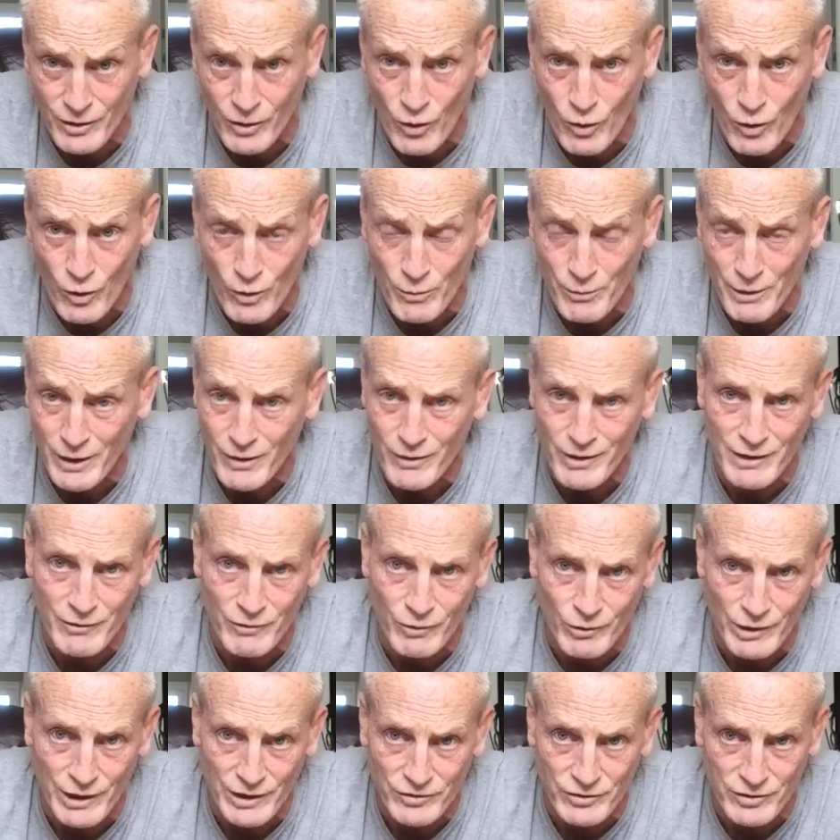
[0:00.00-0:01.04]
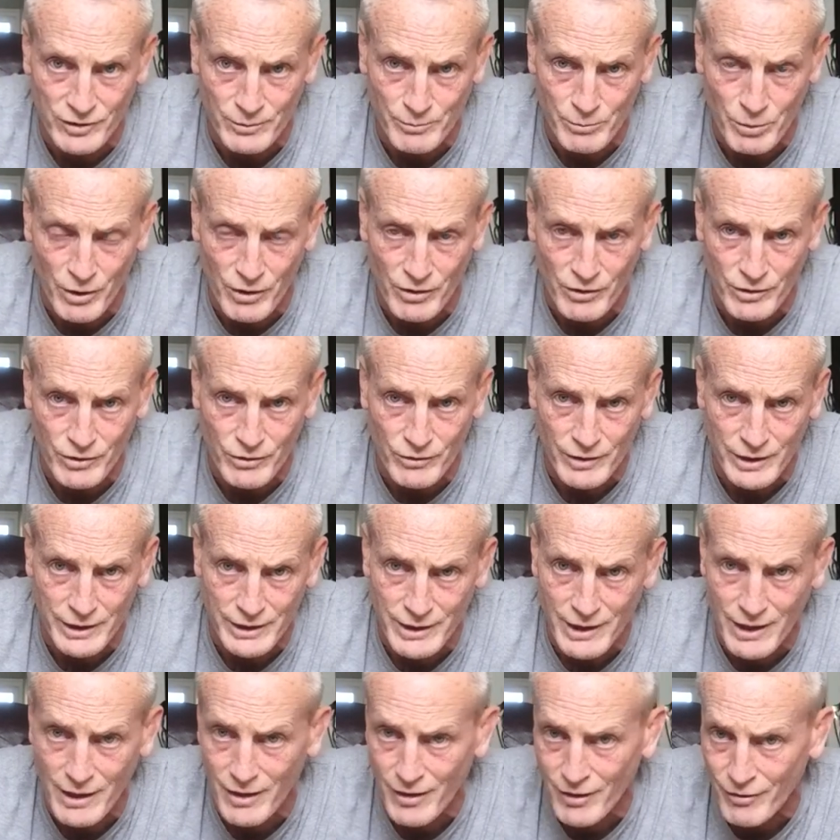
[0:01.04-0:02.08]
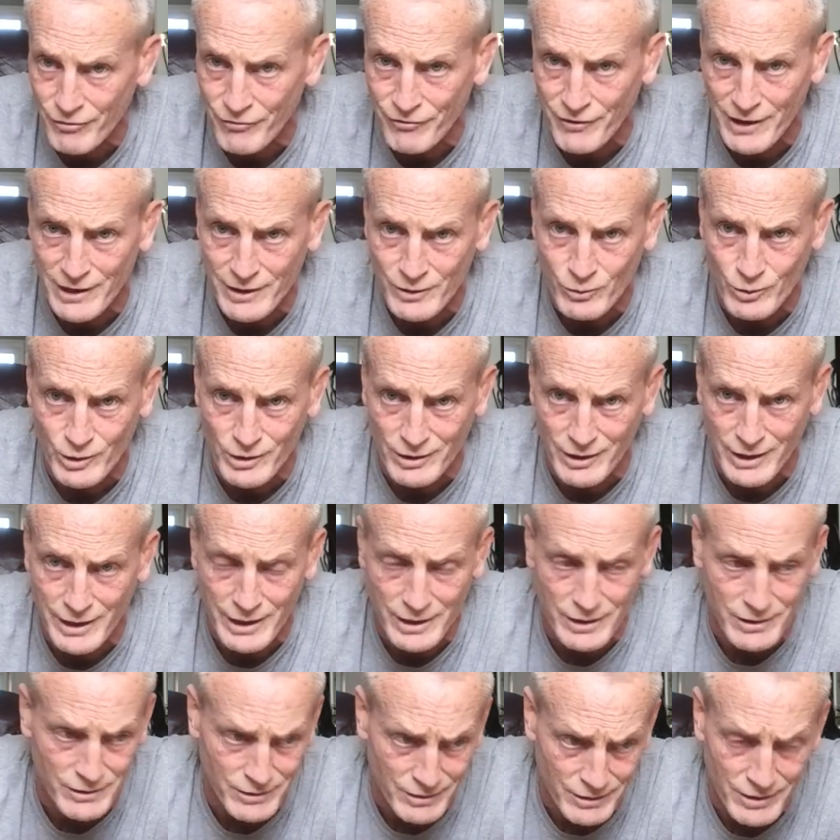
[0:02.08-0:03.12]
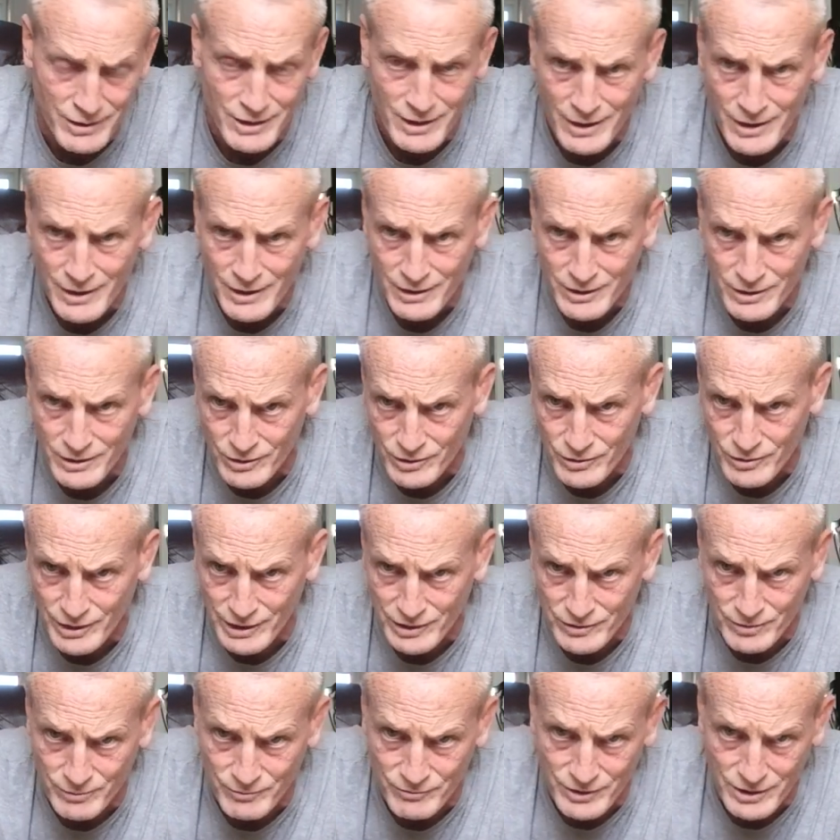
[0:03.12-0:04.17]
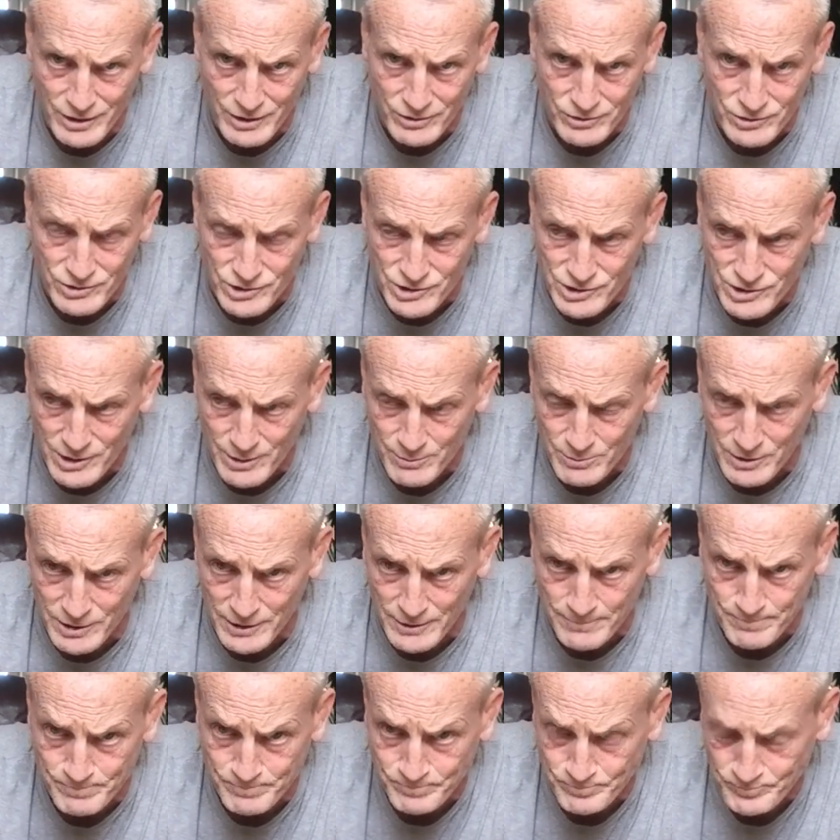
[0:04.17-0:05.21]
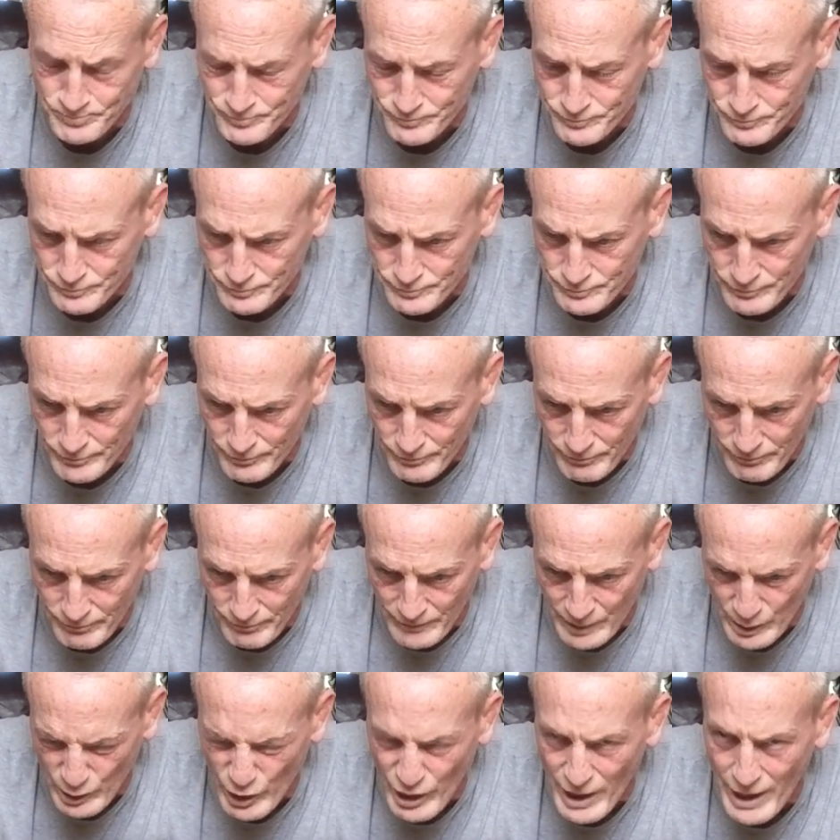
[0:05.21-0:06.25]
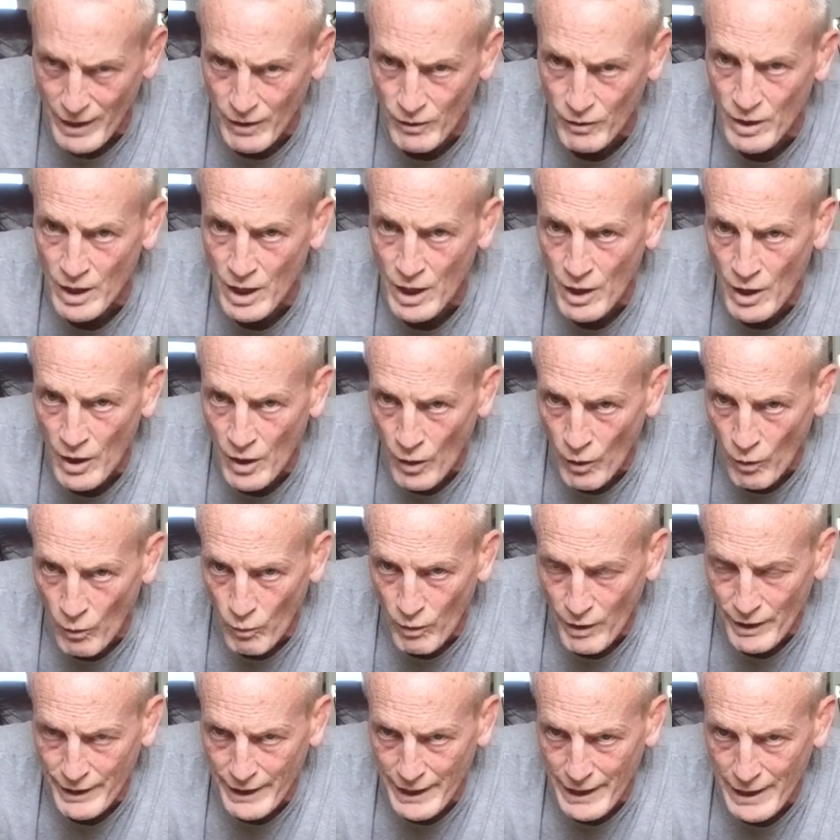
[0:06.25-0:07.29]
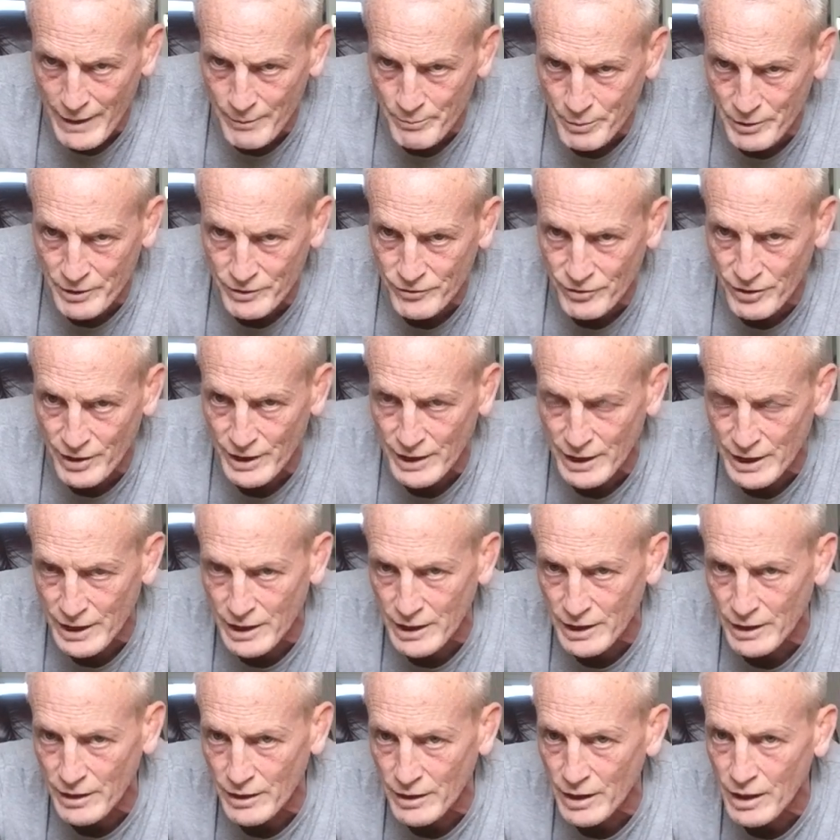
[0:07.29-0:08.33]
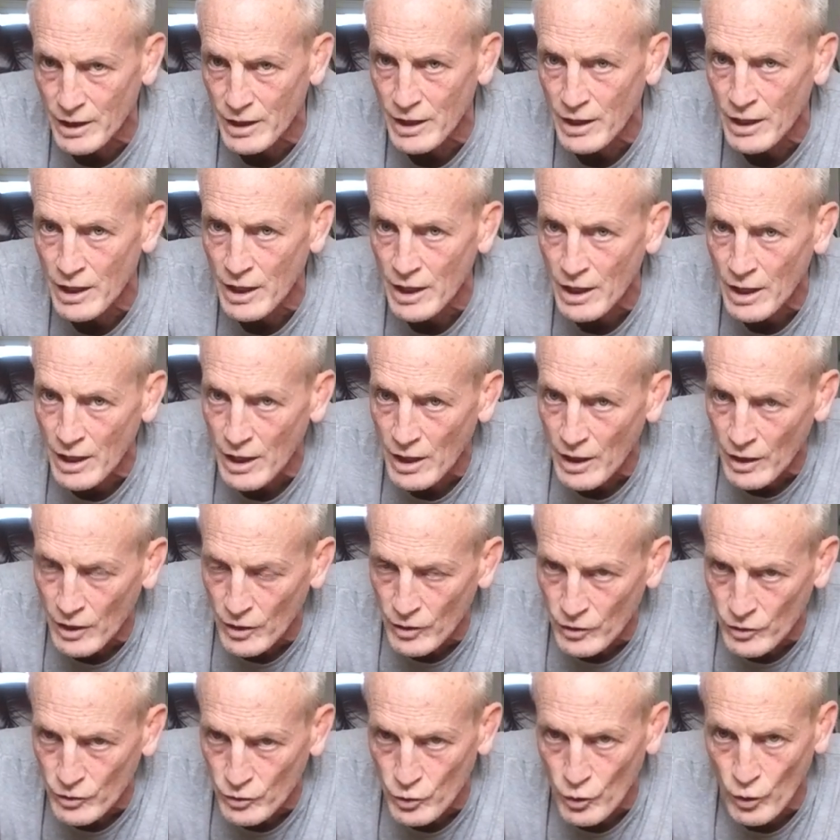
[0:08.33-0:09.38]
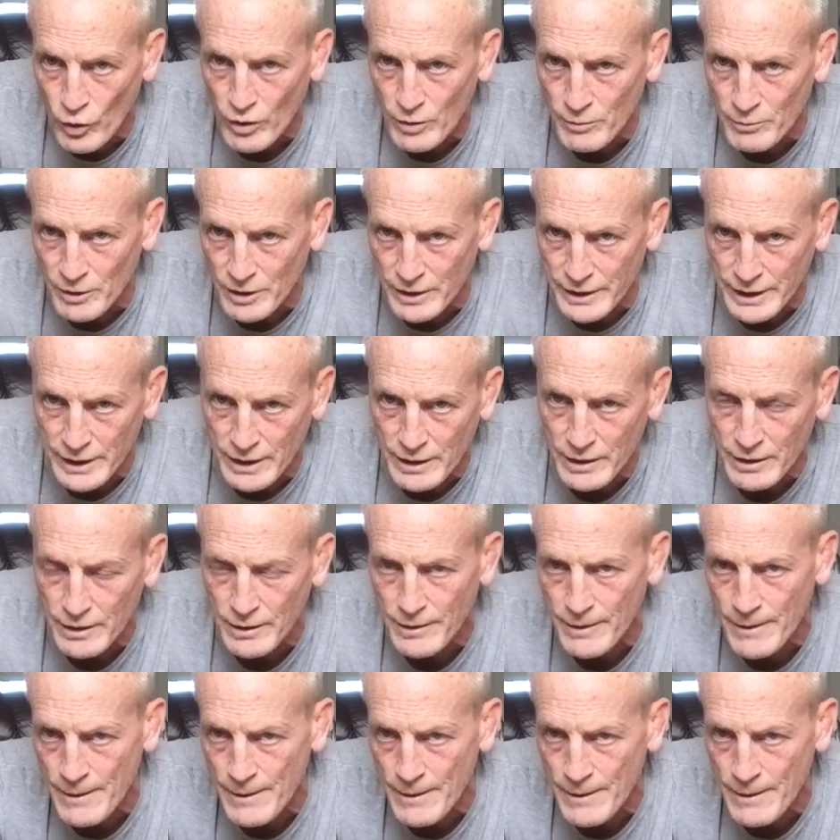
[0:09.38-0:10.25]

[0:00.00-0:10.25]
at home. I don't have a wrestling partner right now. I'll find one later and, create some videos or something. Now, what happens normally